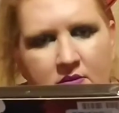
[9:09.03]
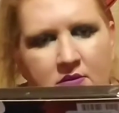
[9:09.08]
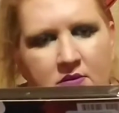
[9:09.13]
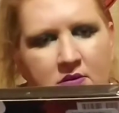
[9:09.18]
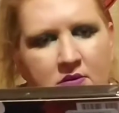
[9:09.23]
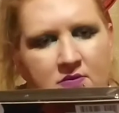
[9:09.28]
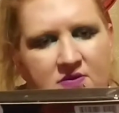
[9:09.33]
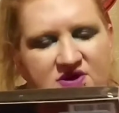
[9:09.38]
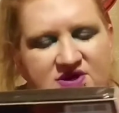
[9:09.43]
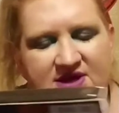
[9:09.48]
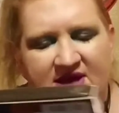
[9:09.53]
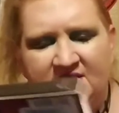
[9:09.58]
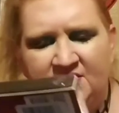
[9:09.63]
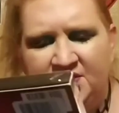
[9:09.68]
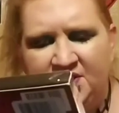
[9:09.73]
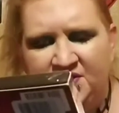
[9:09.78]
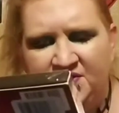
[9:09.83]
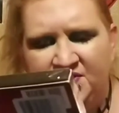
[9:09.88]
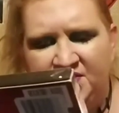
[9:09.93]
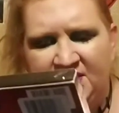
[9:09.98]
which I don't
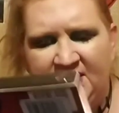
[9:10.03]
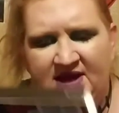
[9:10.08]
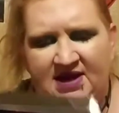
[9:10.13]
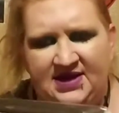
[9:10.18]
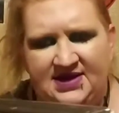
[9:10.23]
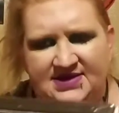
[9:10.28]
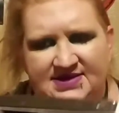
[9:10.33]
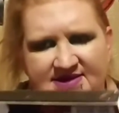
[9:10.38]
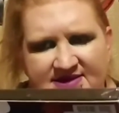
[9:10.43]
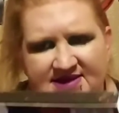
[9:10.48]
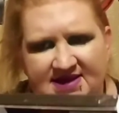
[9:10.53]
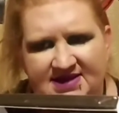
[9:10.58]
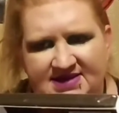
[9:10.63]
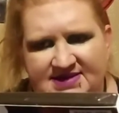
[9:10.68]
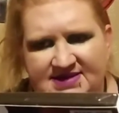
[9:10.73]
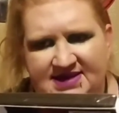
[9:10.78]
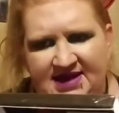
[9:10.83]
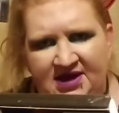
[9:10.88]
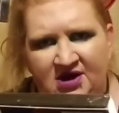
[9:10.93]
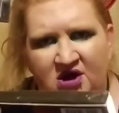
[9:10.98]
know who that is. Is that a
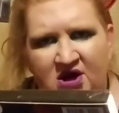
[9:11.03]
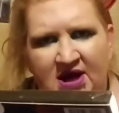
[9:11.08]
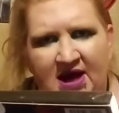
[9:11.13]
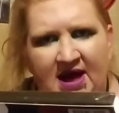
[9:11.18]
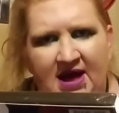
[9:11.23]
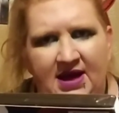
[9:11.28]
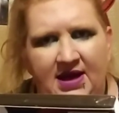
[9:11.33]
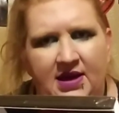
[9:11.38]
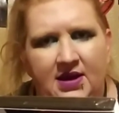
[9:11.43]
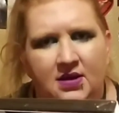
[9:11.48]
singer guy?